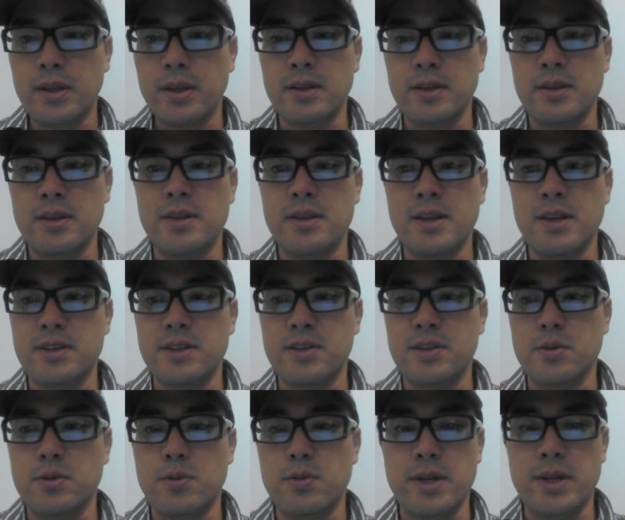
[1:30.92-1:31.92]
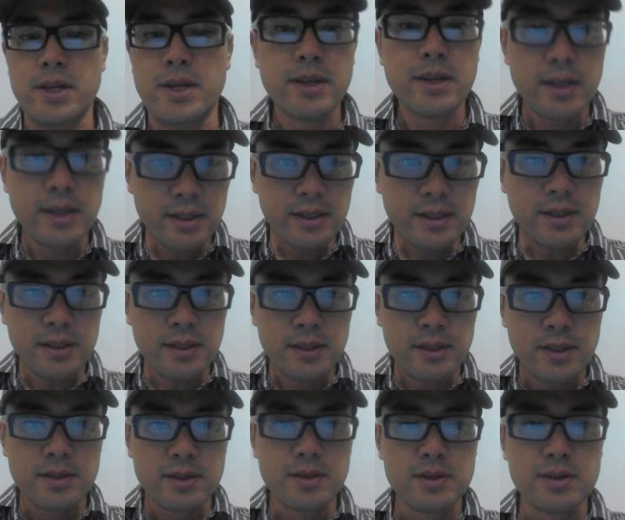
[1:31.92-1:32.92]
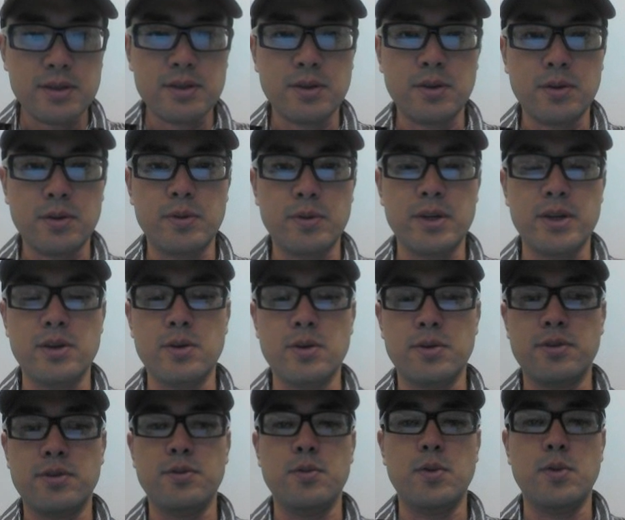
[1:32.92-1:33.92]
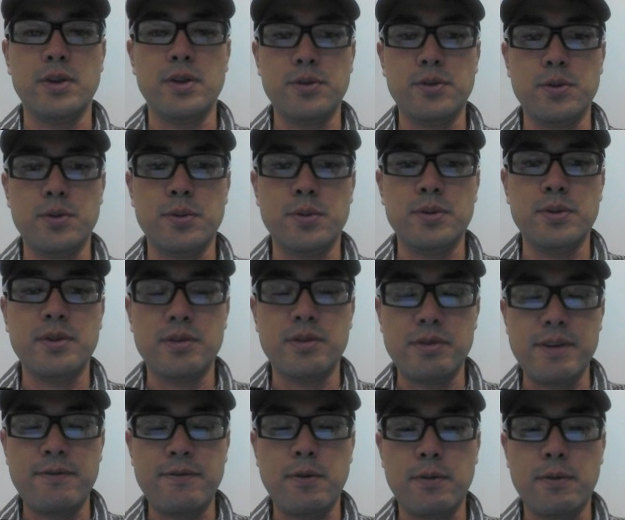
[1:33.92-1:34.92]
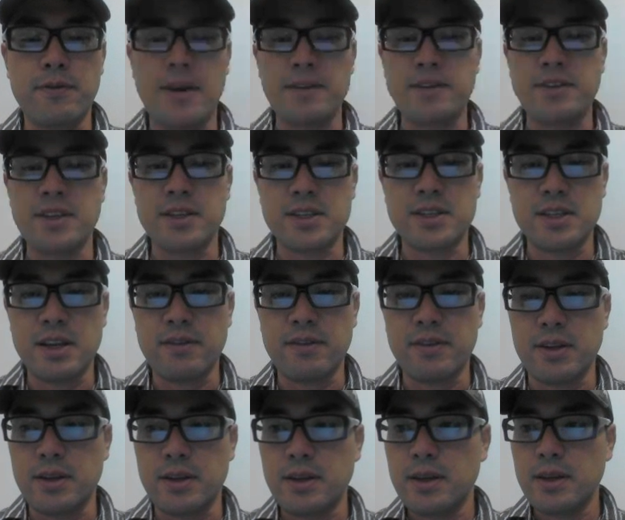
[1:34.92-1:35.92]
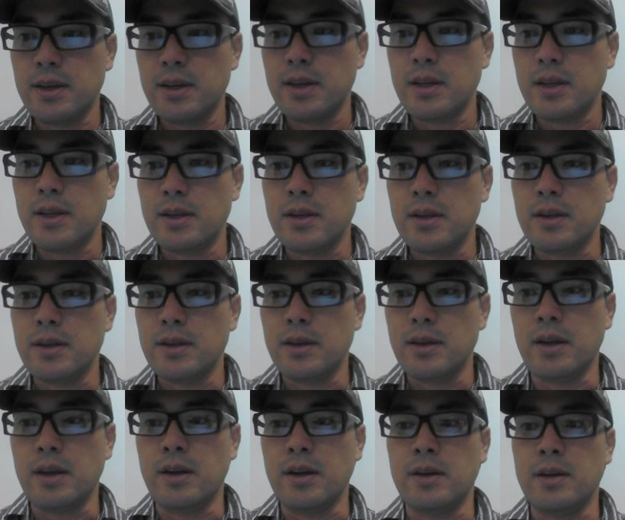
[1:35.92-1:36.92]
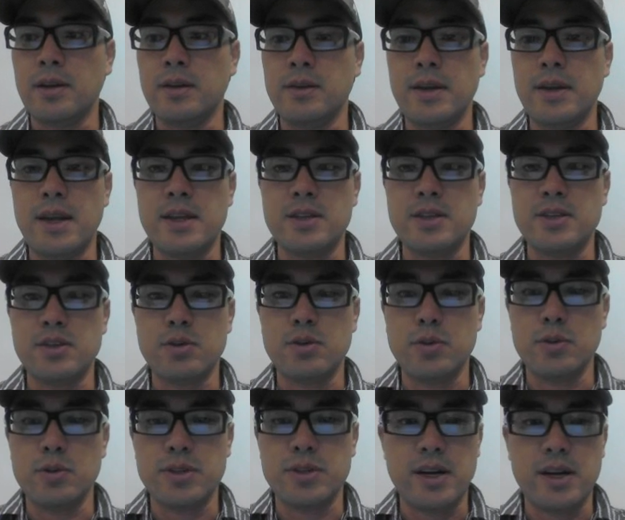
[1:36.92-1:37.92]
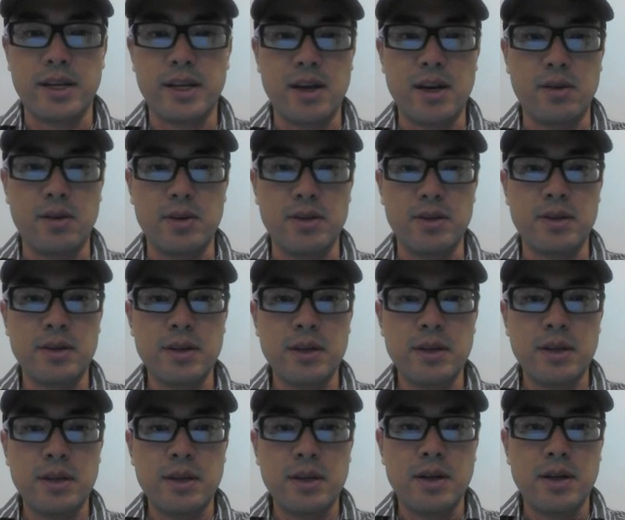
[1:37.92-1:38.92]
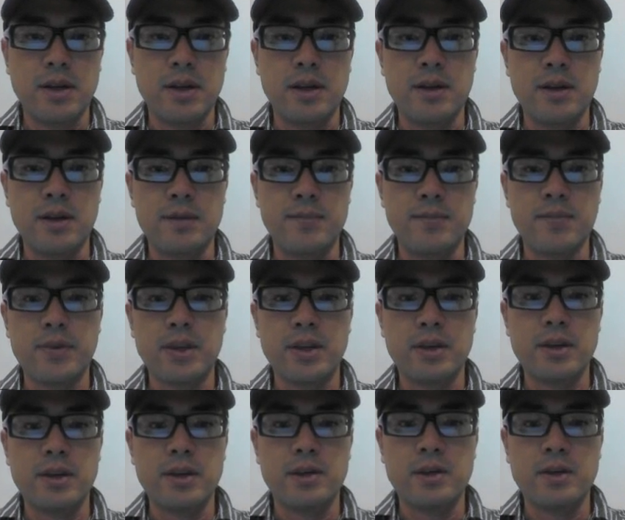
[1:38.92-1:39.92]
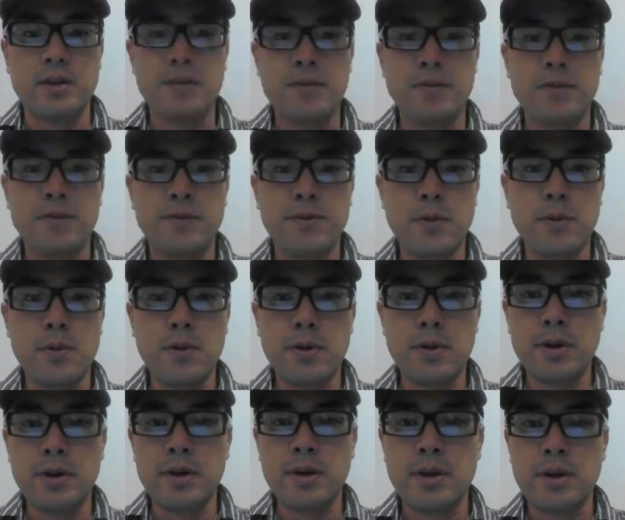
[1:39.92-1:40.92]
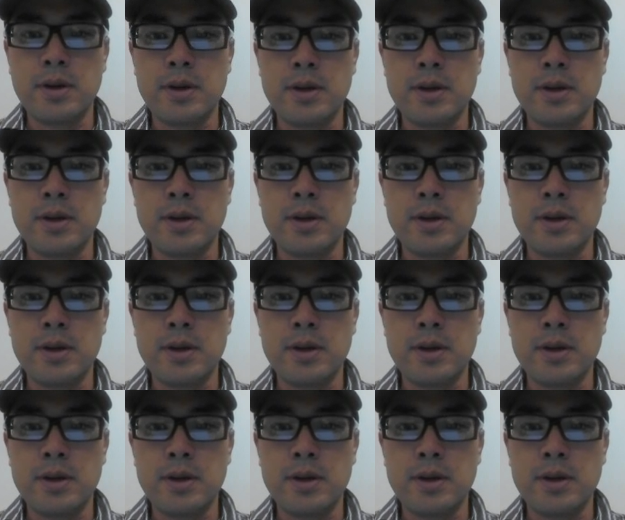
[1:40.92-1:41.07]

in days of the week. So we go through 1 through 3, 4, 5, 6, 7, and 0 is not counted. In our 4